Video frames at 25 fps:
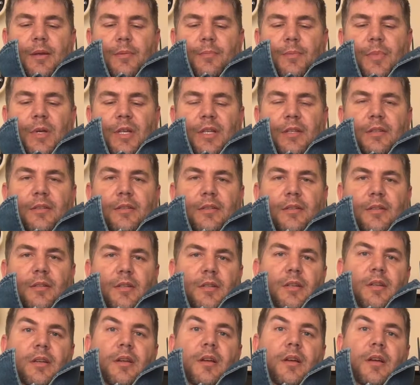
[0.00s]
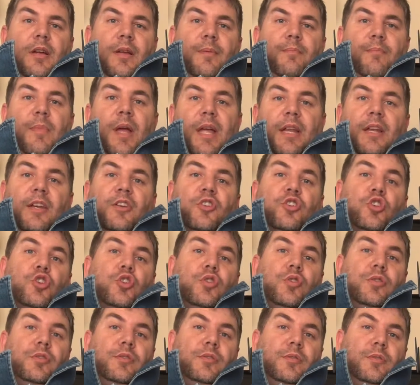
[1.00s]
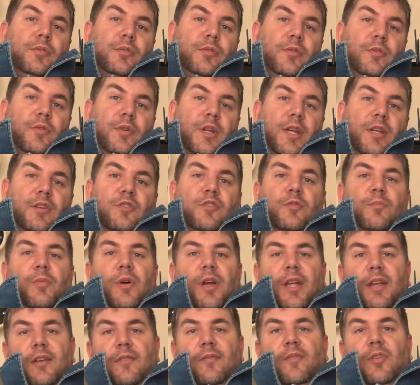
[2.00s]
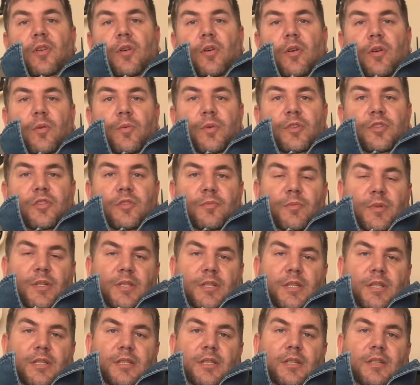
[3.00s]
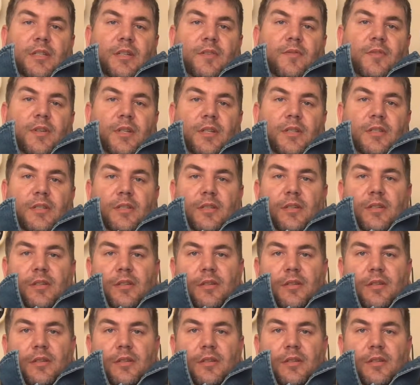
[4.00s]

But I managed to connect to my NVR, which is my CCTV's